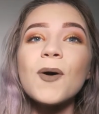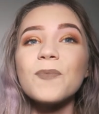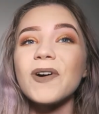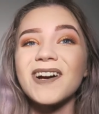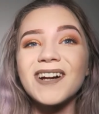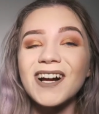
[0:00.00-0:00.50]

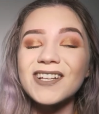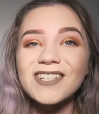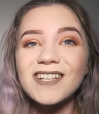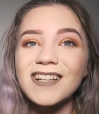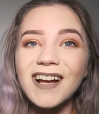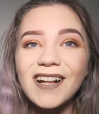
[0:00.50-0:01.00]
but I
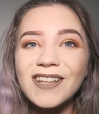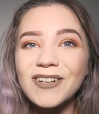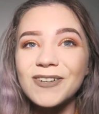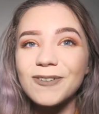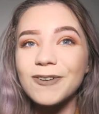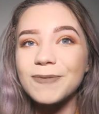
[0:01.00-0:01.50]
actually like the
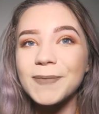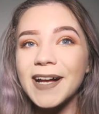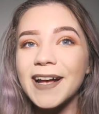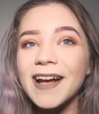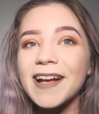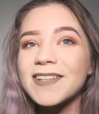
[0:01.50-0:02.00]
colour of my
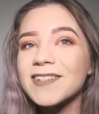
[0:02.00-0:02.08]
hair.